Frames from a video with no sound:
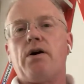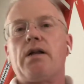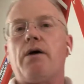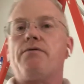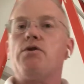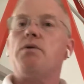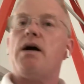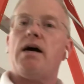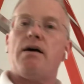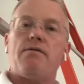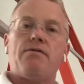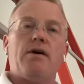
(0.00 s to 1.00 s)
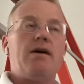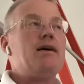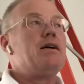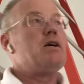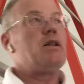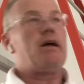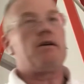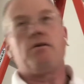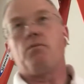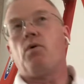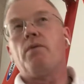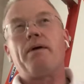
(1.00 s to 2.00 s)
Now, if you have like your
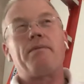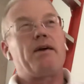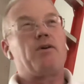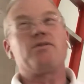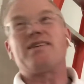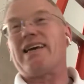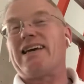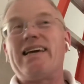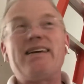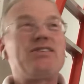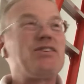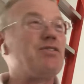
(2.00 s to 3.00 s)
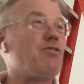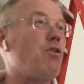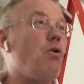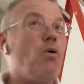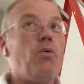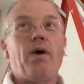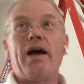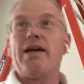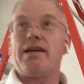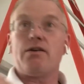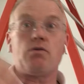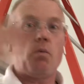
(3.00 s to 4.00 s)
wallpaper that goes in a kitchen or a hallway and
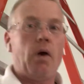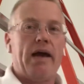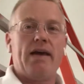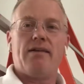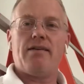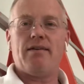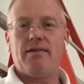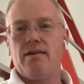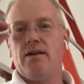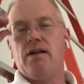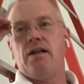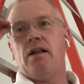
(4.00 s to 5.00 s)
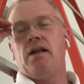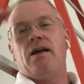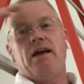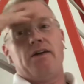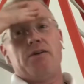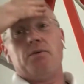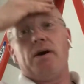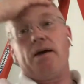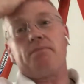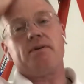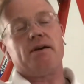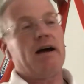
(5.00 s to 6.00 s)
it's white, and you
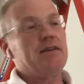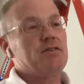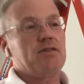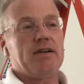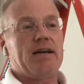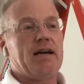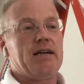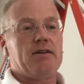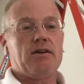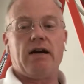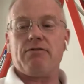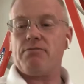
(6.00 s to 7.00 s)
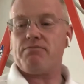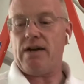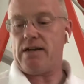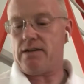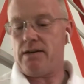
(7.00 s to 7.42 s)
happen to, I saw a guy, a chiropractor,